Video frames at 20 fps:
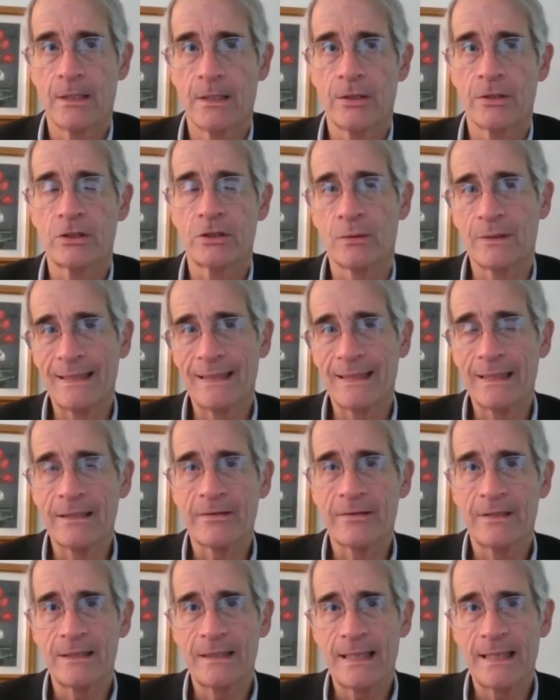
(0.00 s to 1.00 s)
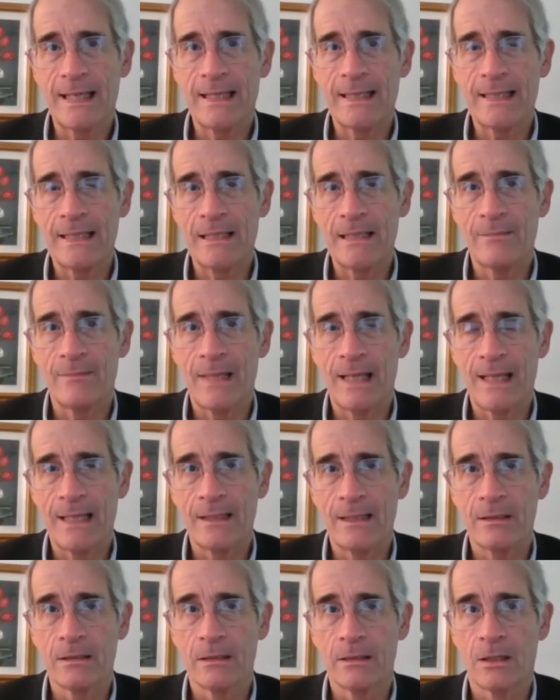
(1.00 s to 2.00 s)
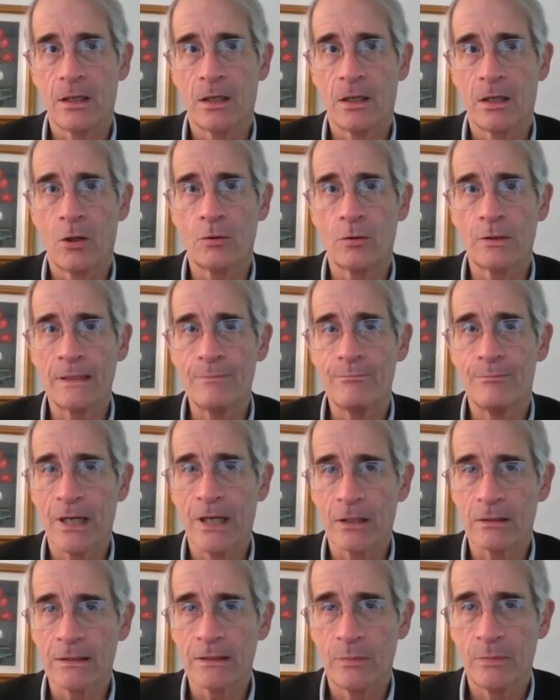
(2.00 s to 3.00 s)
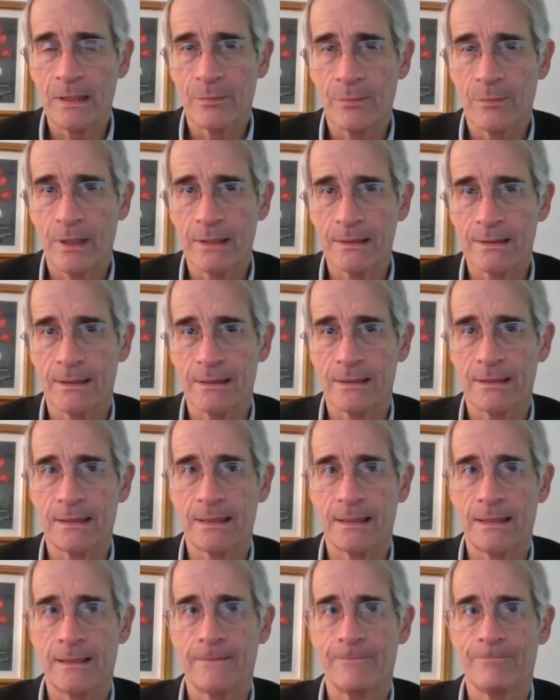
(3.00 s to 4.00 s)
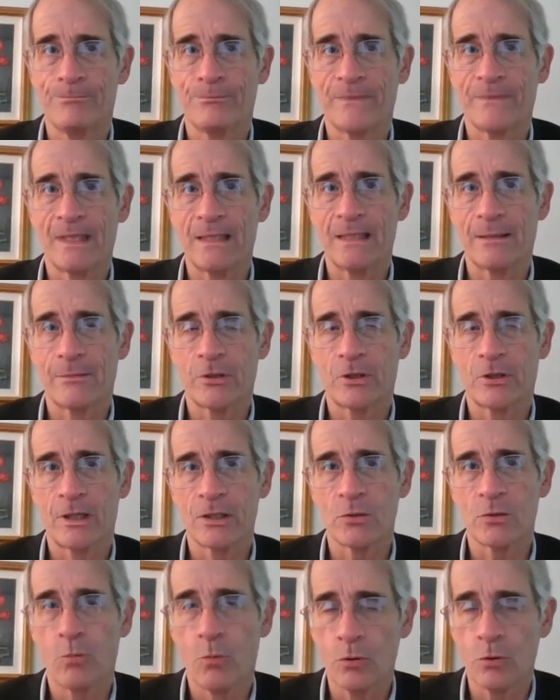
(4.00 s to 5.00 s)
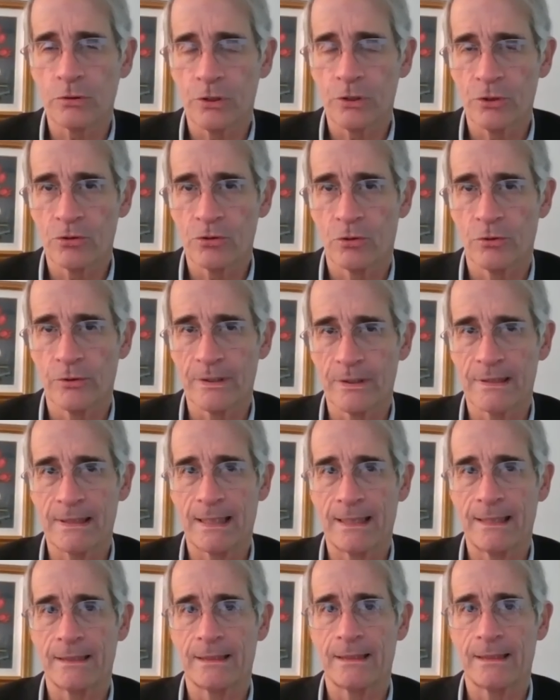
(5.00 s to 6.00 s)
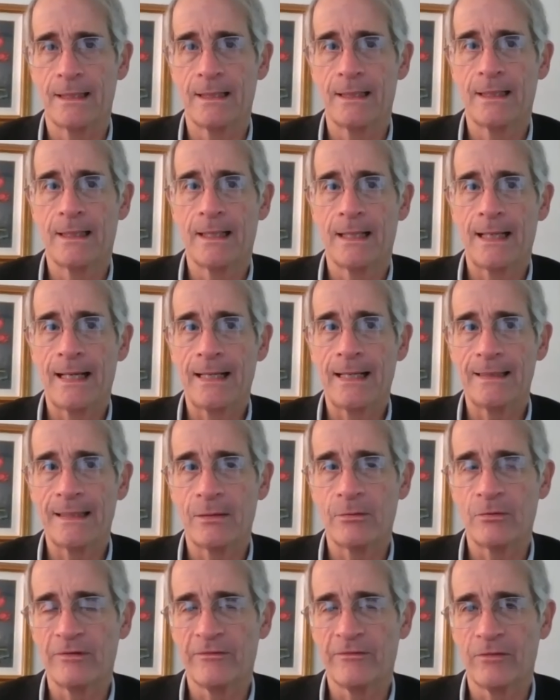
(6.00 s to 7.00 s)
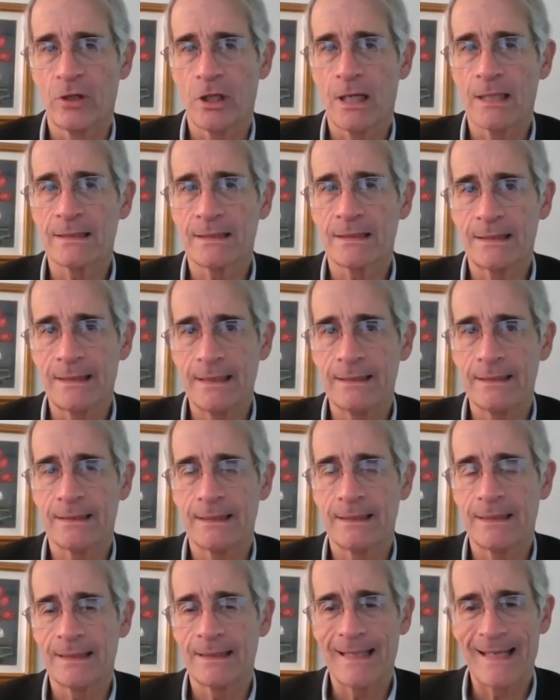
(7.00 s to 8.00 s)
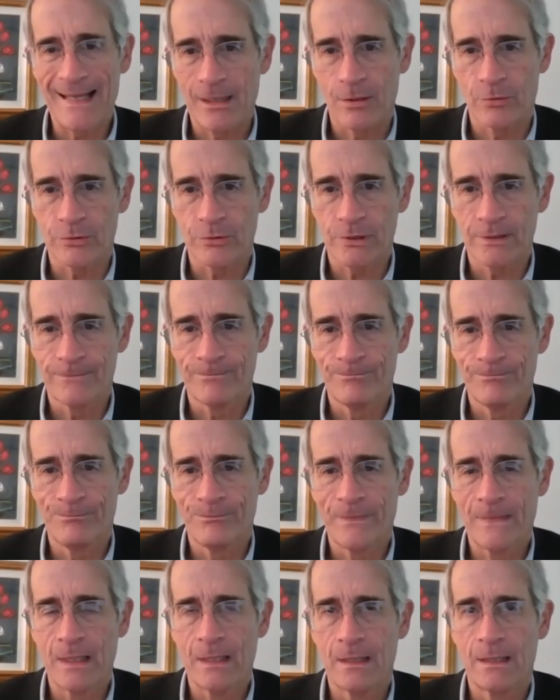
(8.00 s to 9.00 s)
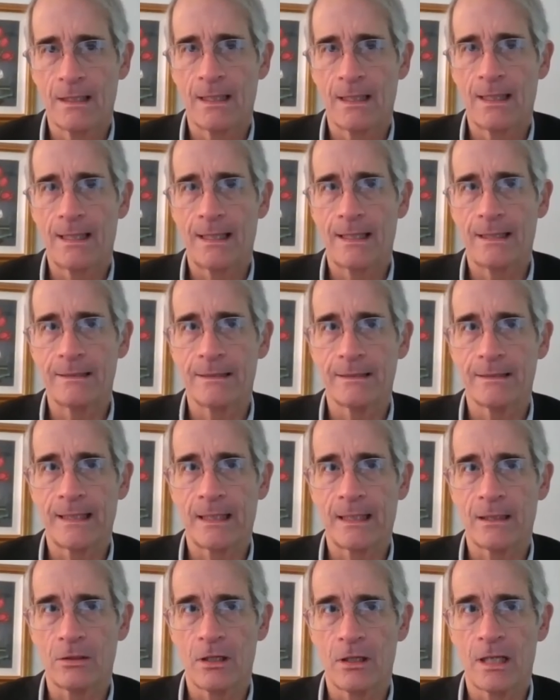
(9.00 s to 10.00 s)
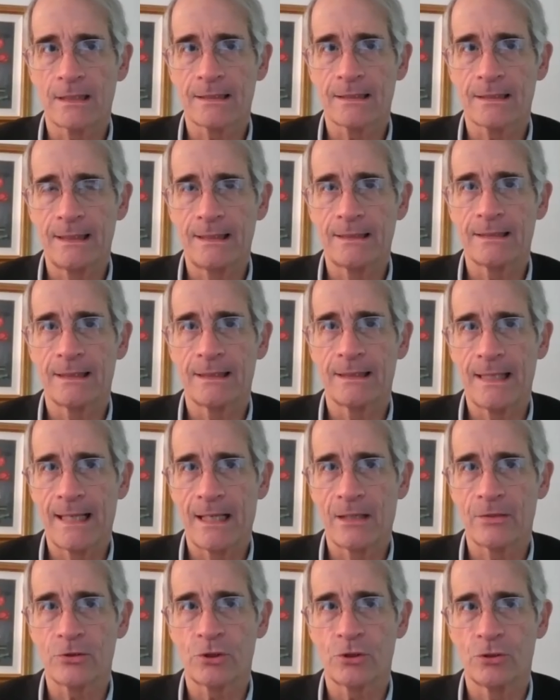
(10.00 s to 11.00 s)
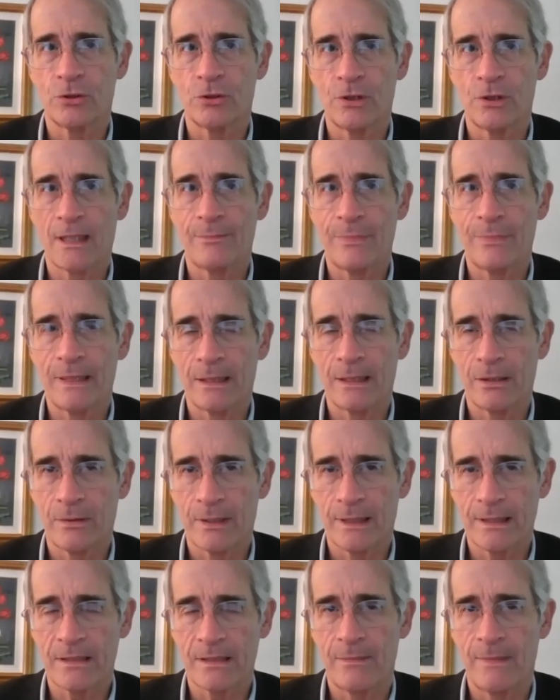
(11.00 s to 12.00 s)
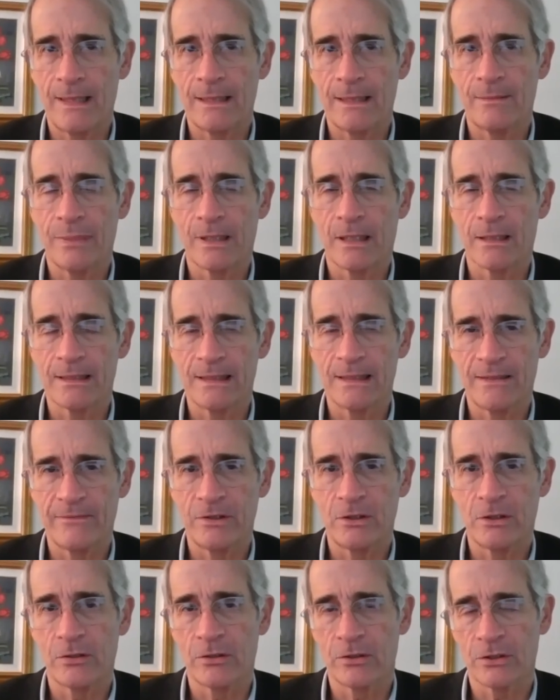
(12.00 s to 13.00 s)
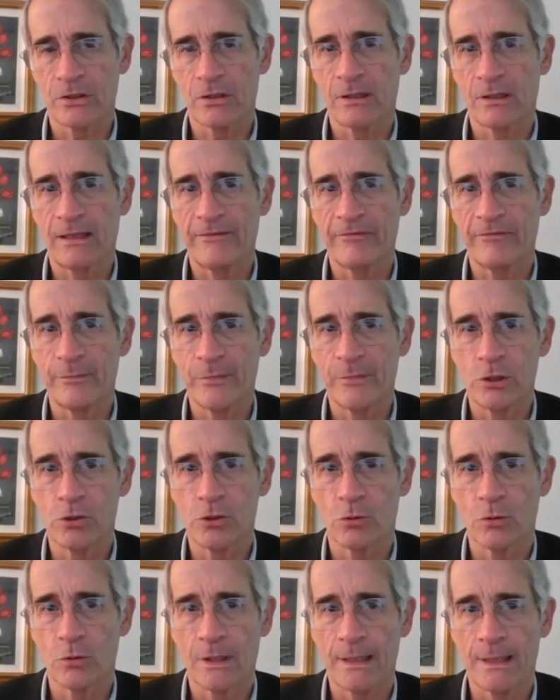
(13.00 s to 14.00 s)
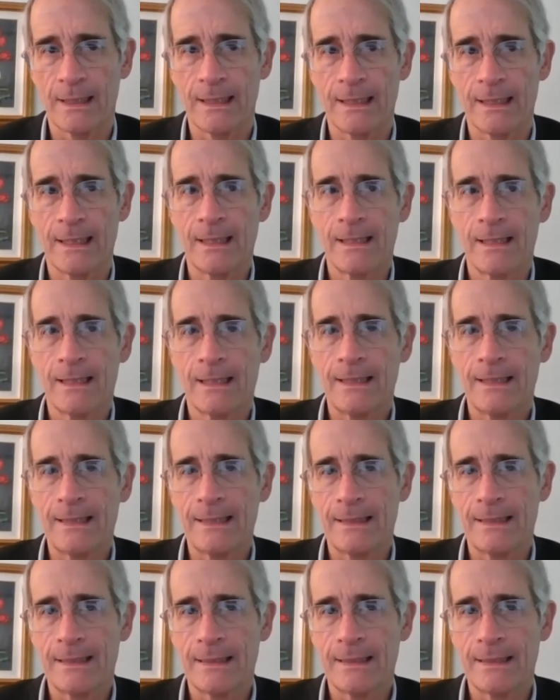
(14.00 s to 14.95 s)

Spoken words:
So at the end of the day, he may only barely win the presidency. The Democrats won't control the Senate, and they will have lost seats in the House. And that lost seats in the House should not be underestimated, because even though they'll still have a majority, it